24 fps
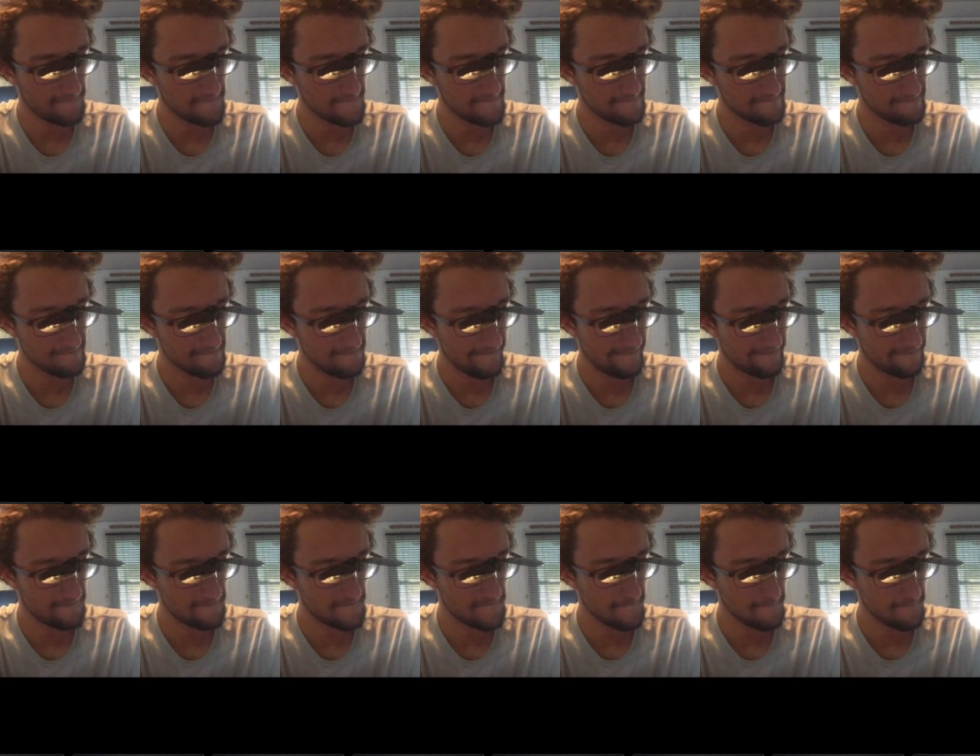or
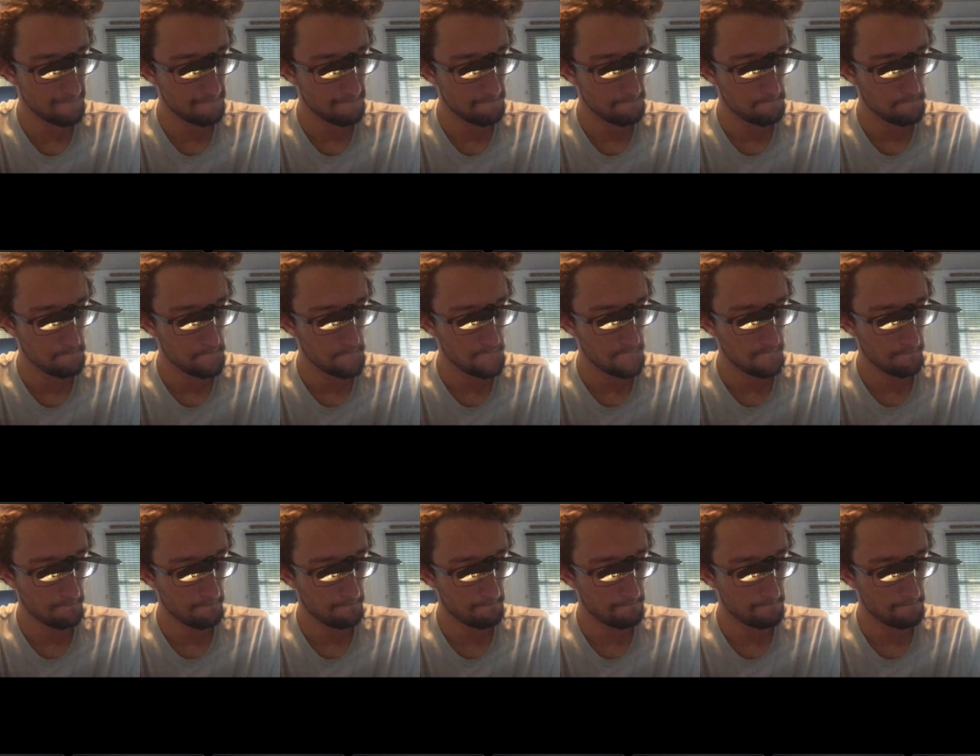going out there and
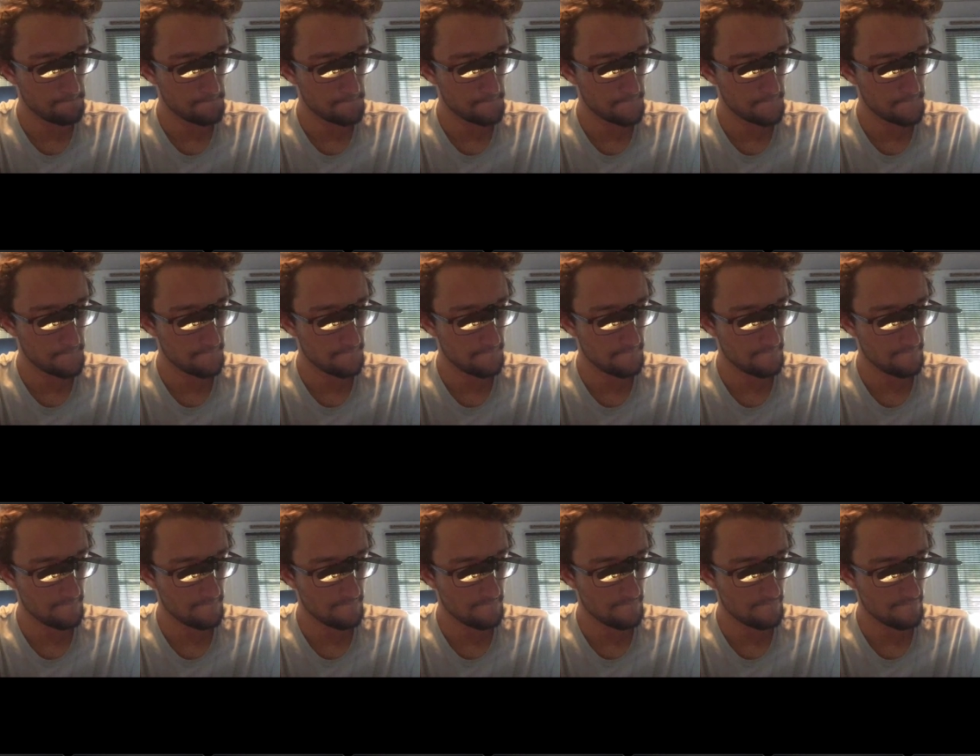doing some fucking cool
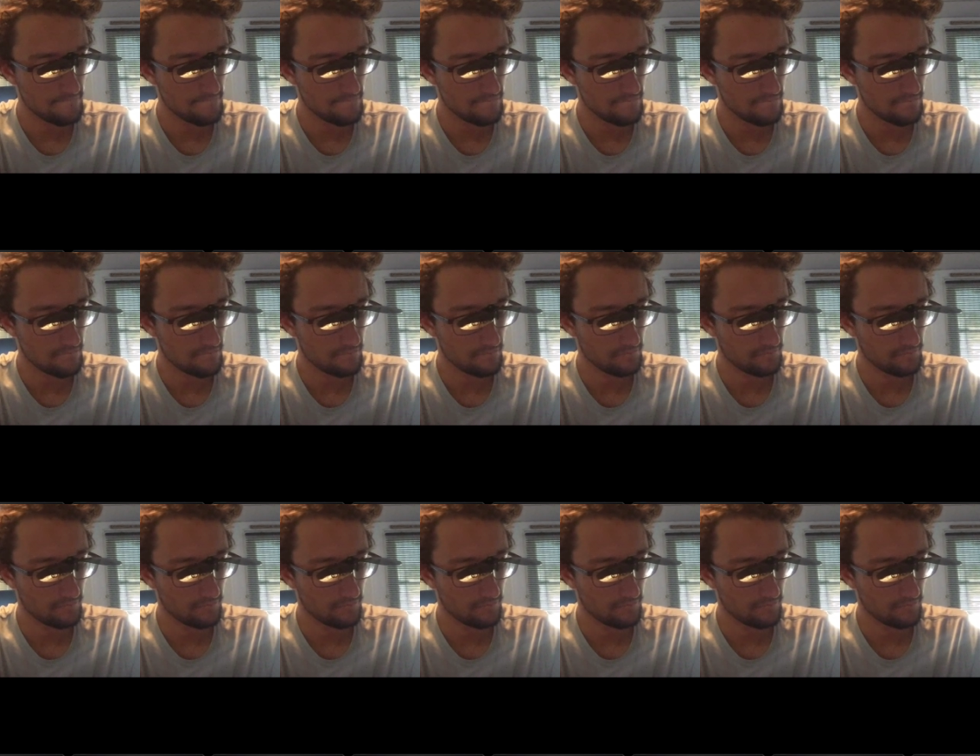stuff, you know?